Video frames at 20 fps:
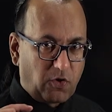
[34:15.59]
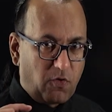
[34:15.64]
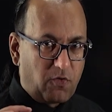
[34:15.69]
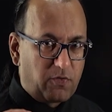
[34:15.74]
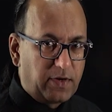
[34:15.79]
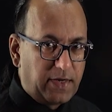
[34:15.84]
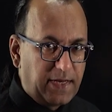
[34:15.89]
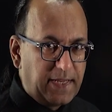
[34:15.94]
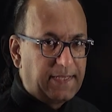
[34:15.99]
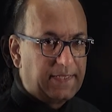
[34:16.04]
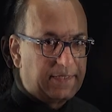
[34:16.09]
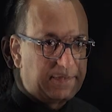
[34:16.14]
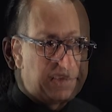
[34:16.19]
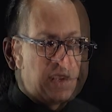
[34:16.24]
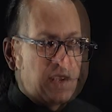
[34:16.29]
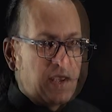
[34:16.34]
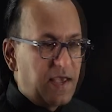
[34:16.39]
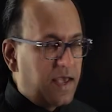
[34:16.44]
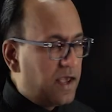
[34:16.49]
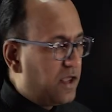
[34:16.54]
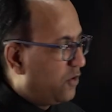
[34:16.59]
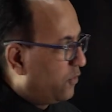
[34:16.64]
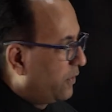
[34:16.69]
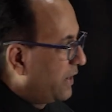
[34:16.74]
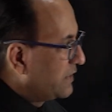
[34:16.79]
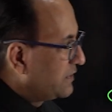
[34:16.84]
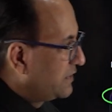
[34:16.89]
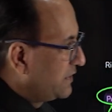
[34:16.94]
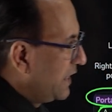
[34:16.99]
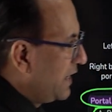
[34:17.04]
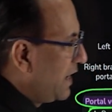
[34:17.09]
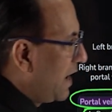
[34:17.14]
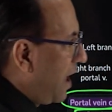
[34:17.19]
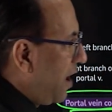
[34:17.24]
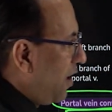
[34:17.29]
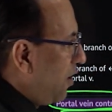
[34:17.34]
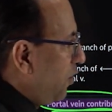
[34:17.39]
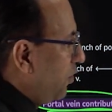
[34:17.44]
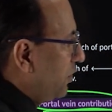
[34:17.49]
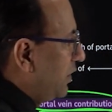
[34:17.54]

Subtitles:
only. Here you can see now